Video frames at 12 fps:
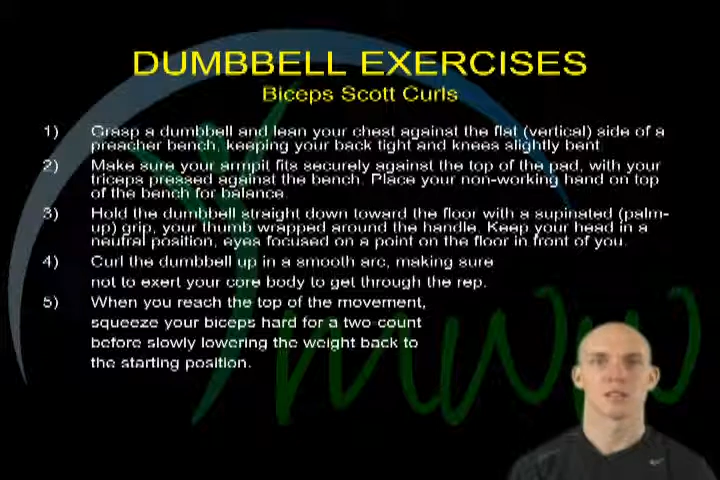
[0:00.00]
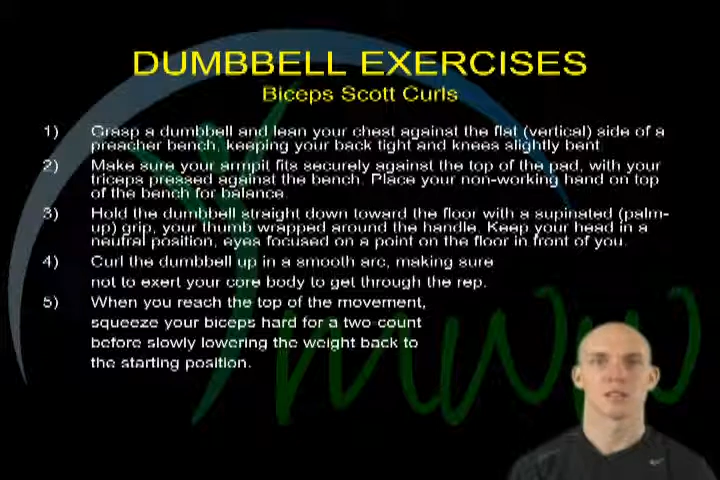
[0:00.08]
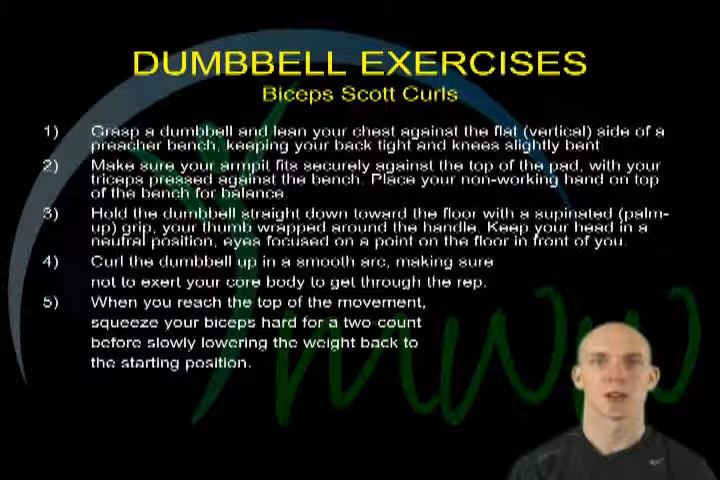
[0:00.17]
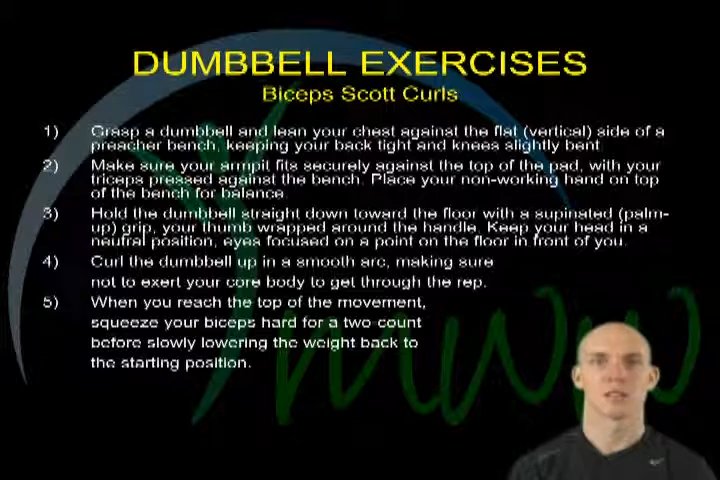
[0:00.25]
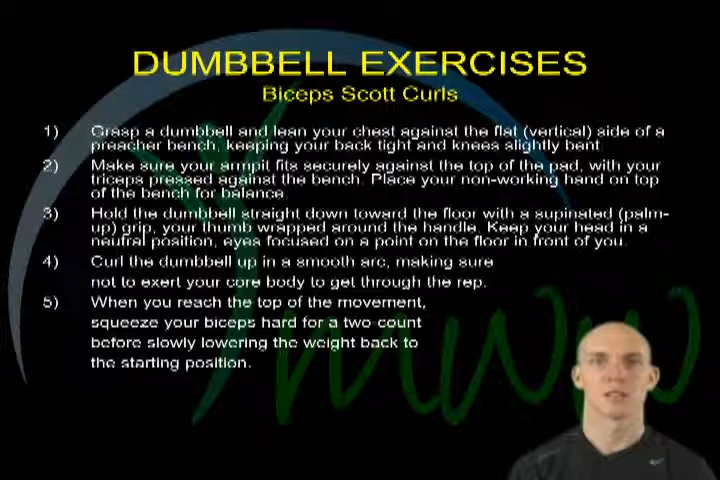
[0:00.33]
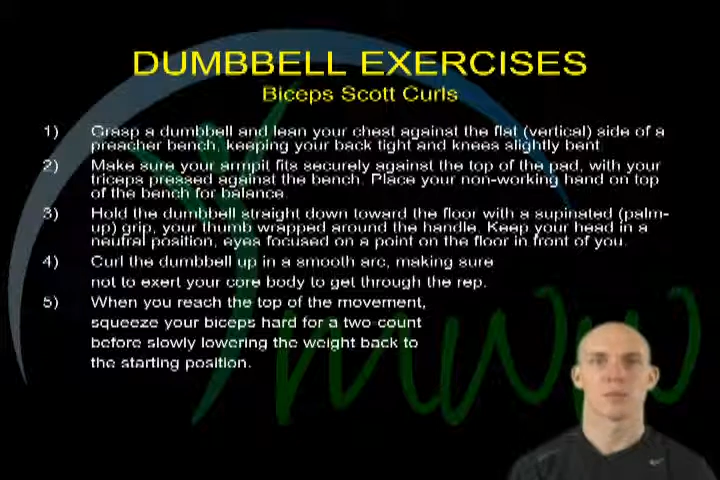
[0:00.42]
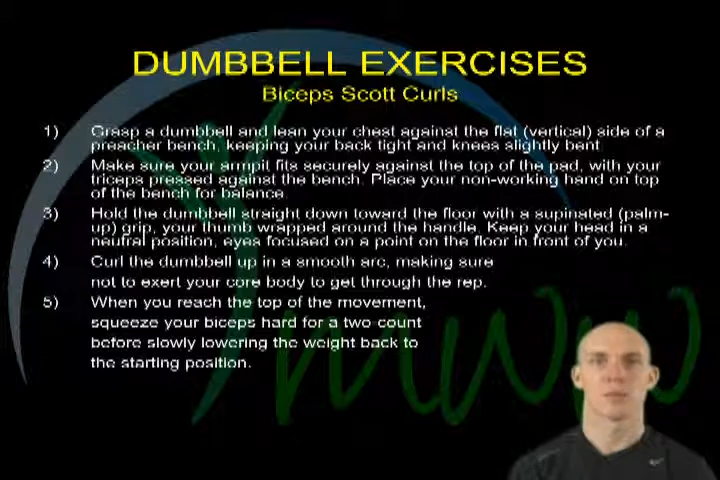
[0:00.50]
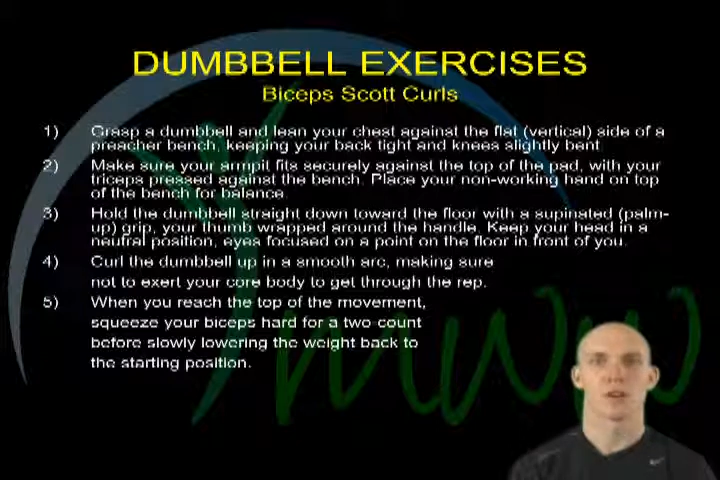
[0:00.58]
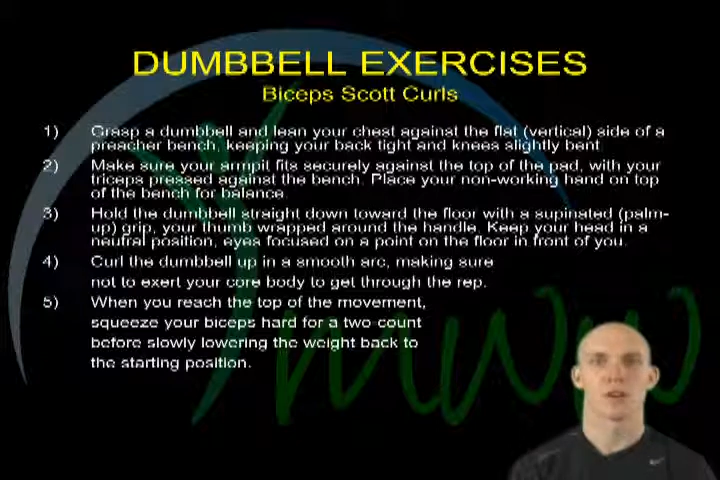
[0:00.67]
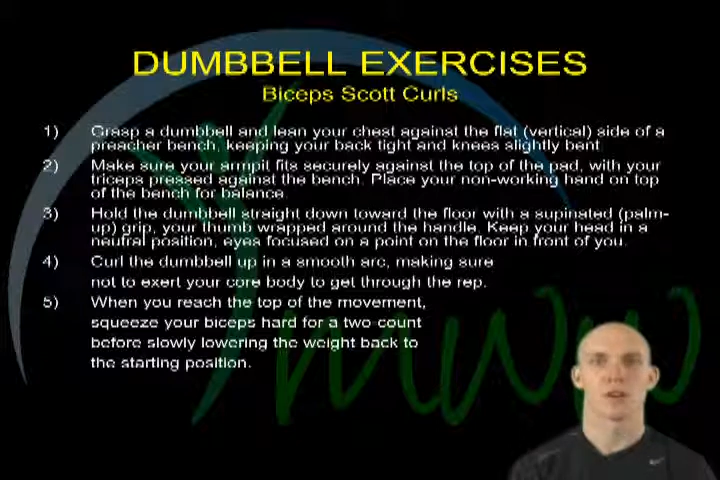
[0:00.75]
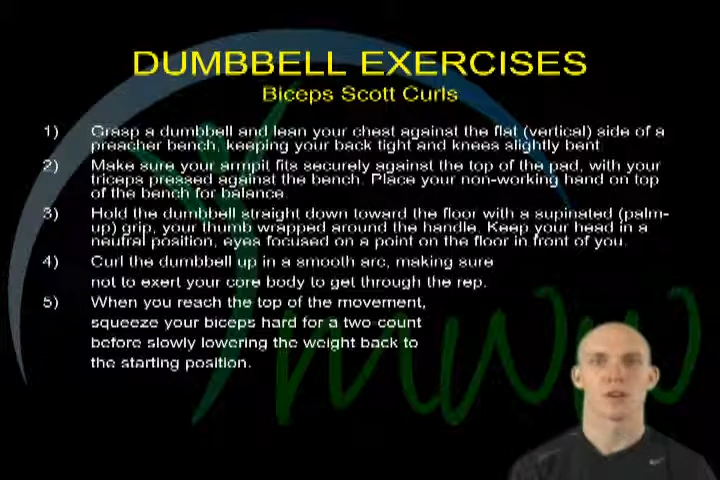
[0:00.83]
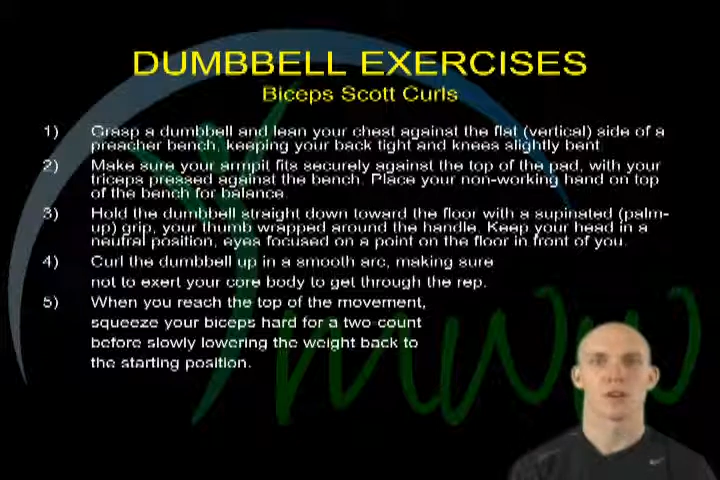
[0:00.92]
top of the
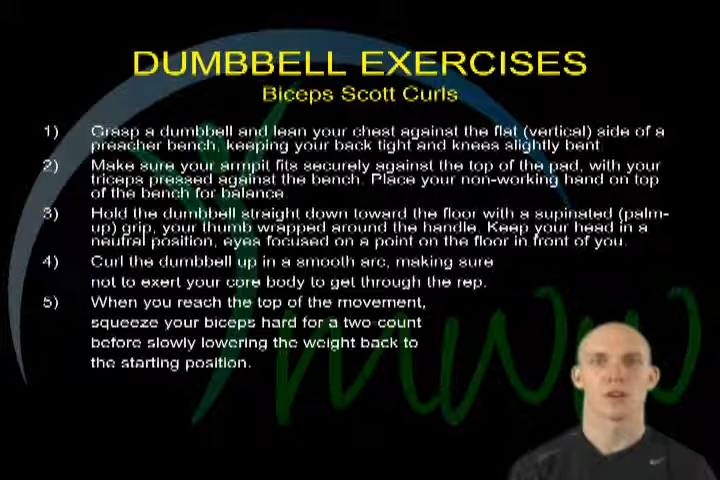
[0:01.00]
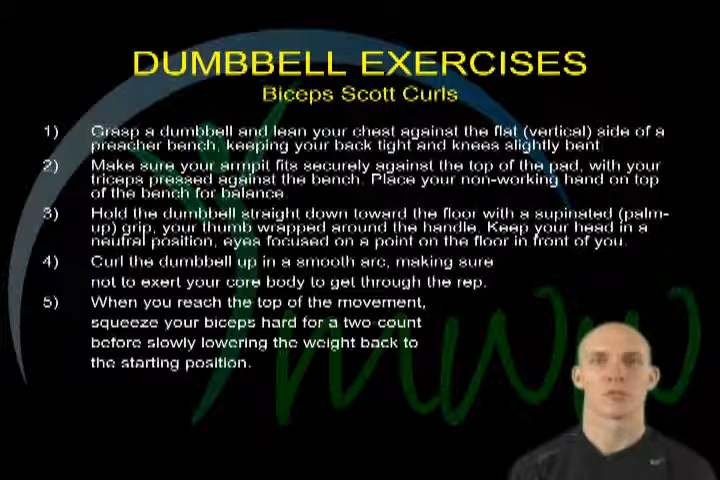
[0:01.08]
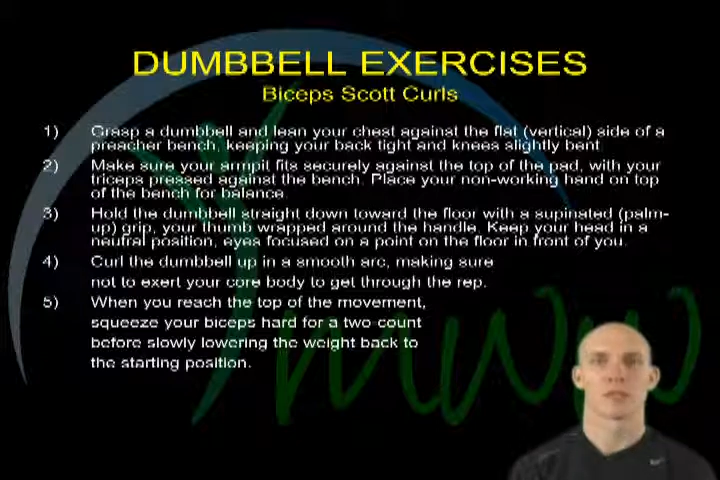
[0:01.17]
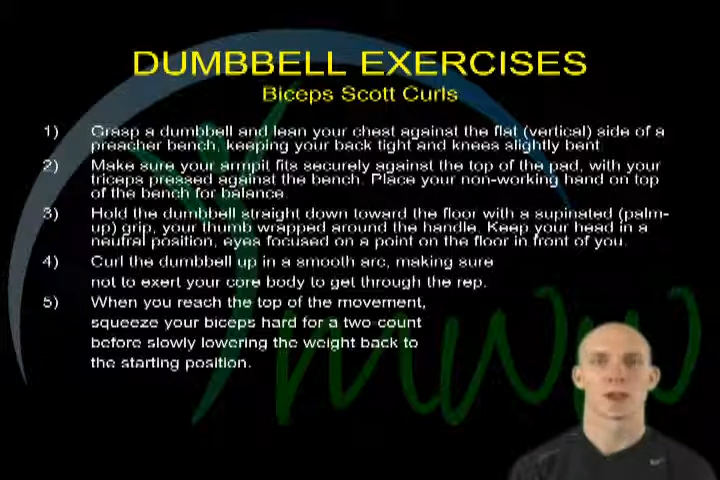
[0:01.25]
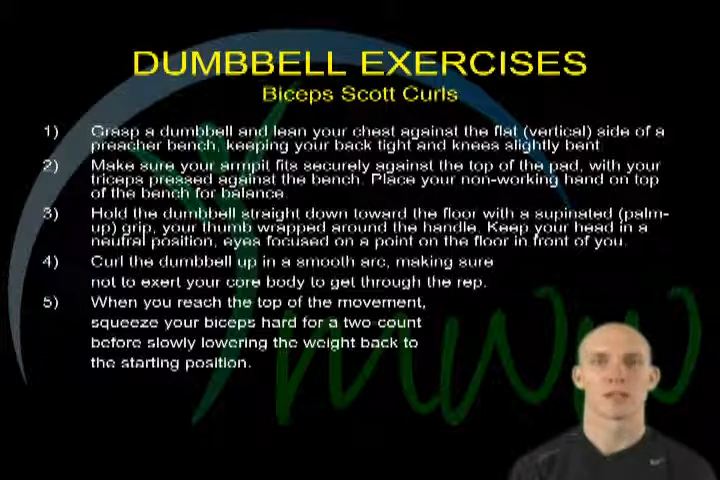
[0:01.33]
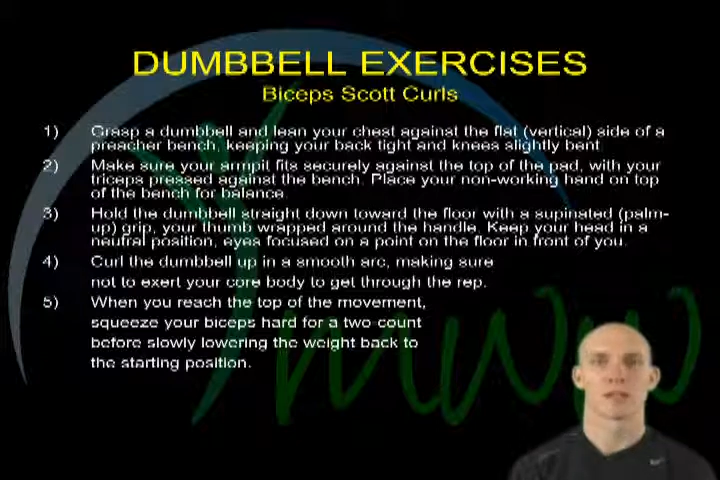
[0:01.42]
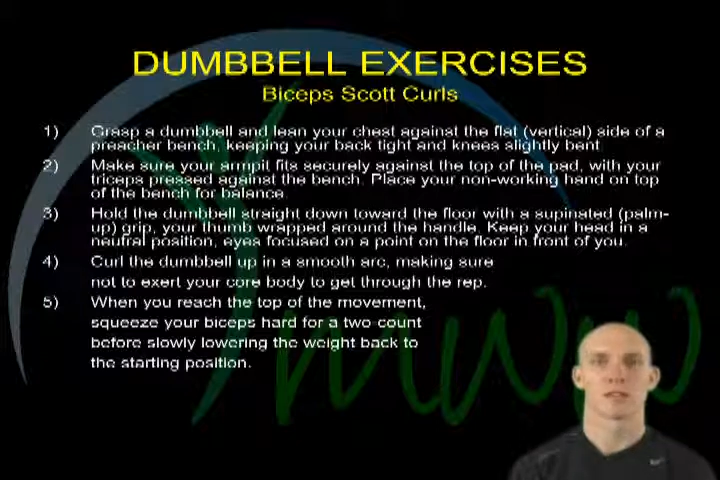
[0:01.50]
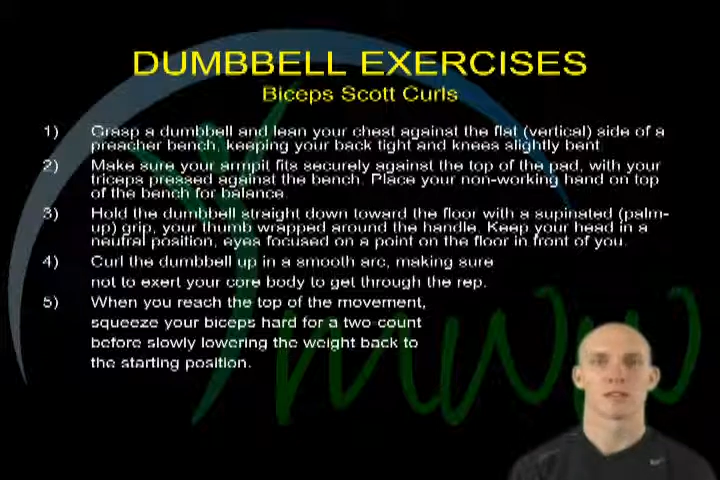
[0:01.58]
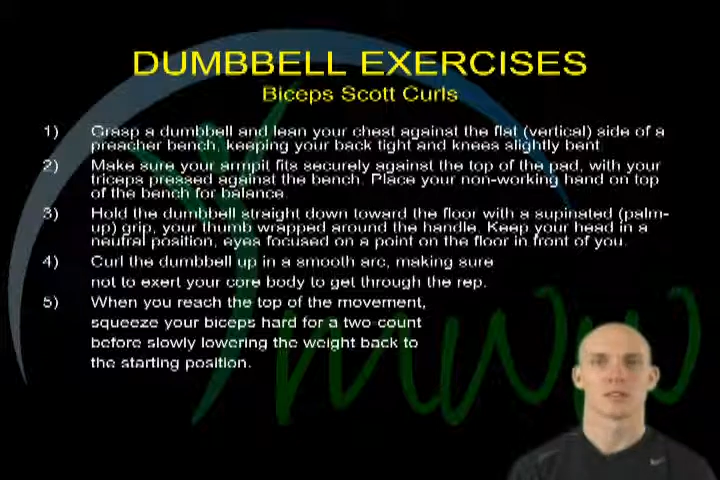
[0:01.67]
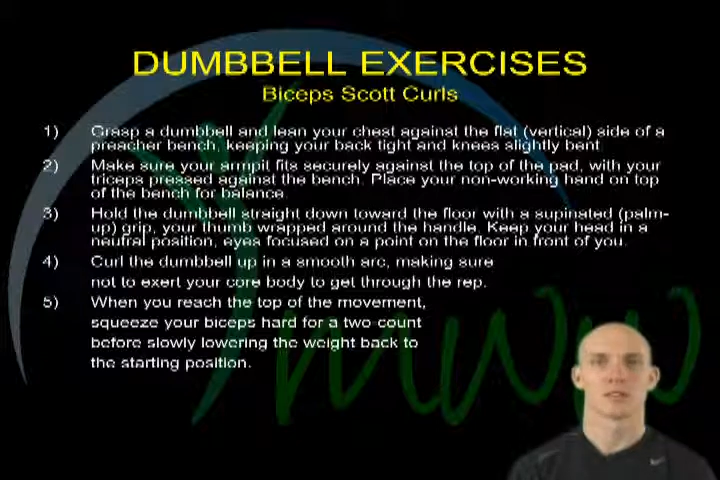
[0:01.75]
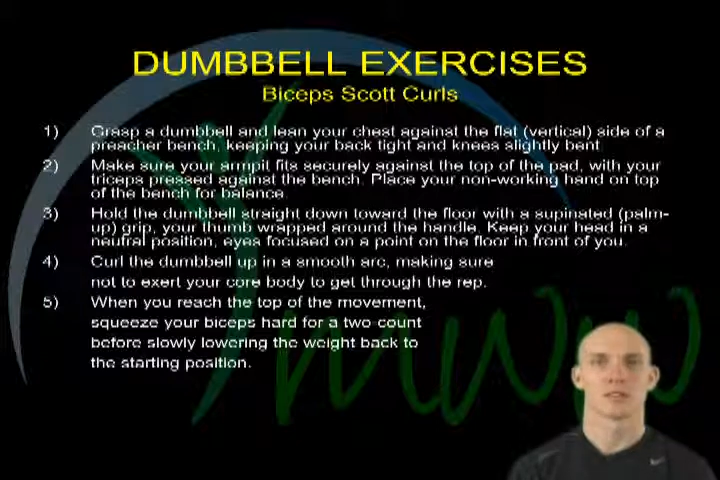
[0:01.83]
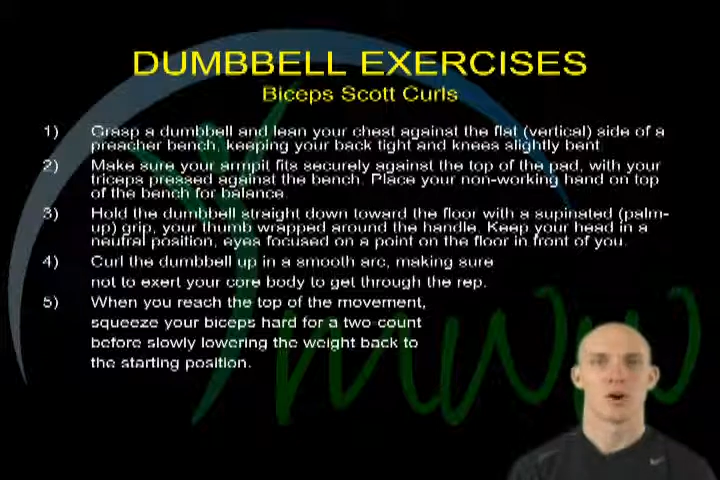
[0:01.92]
bench for balance.